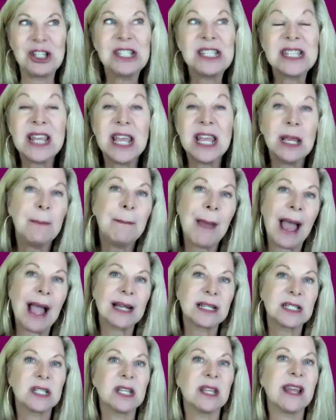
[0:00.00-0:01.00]
just think
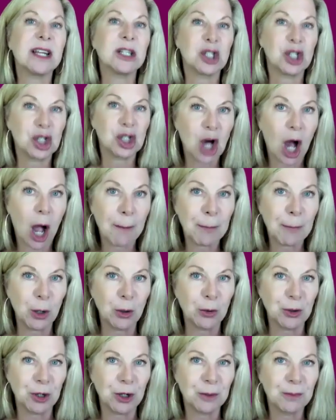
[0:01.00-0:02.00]
back to that shop
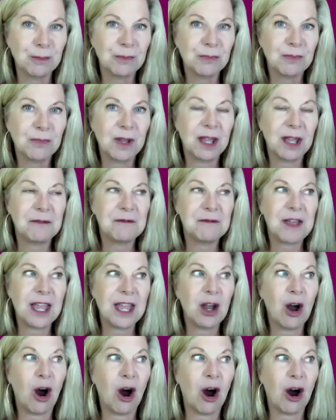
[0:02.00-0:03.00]
owner. If
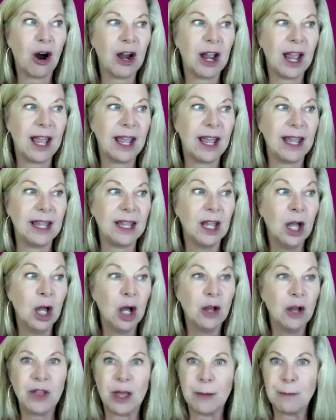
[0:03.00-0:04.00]
they
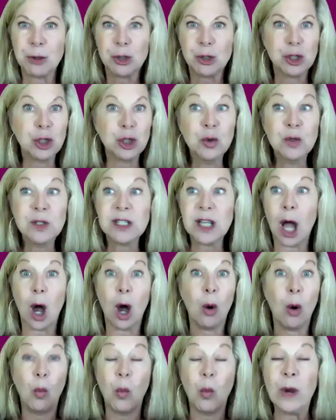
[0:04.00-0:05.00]
produce
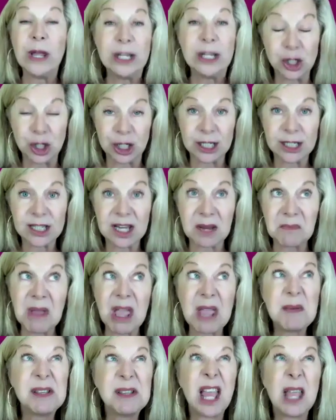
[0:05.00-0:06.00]
a widget,
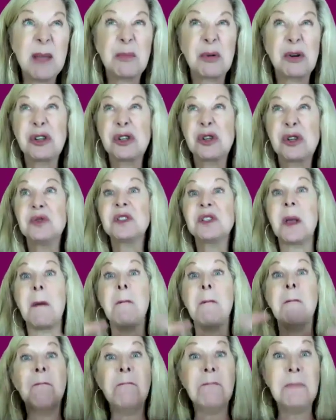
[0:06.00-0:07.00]
maybe they produce
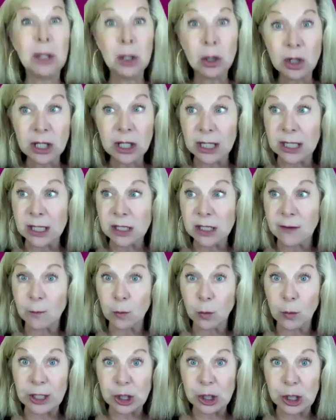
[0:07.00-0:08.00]
millions
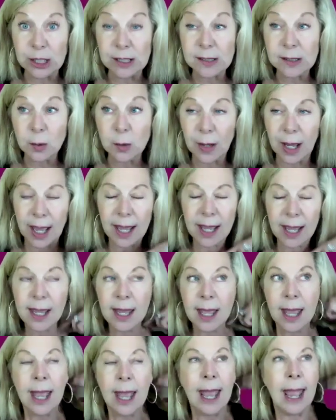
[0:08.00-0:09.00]
of widgets,
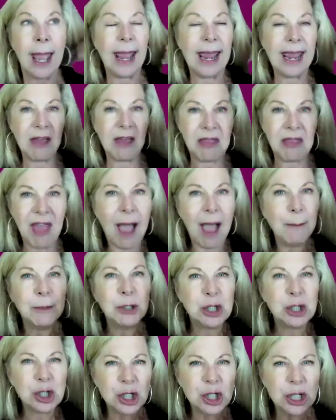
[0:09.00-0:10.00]
okay? And that
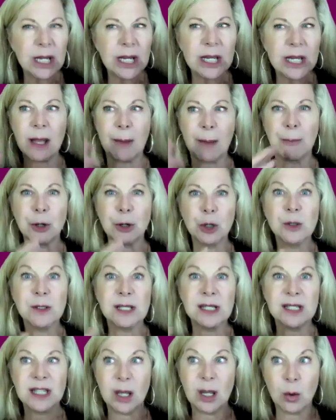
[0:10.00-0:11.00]
machine that
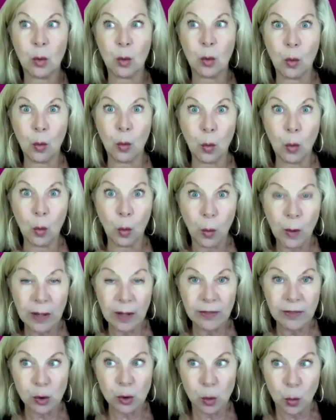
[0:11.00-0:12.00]
produces
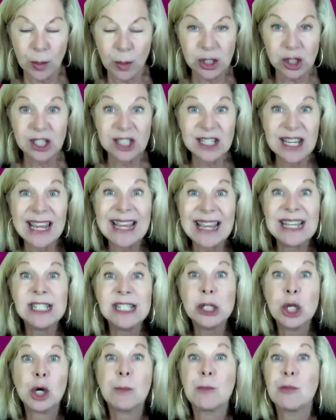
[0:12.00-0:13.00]
those widgets
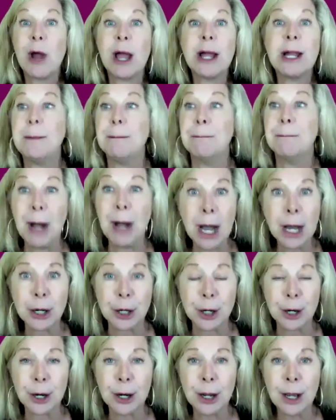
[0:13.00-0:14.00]
is their bread and
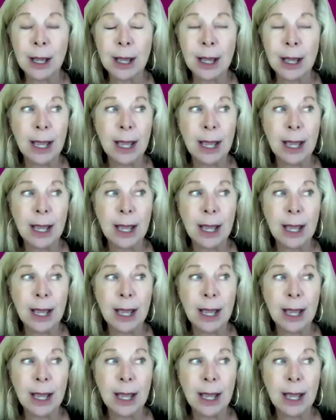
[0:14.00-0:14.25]
butter.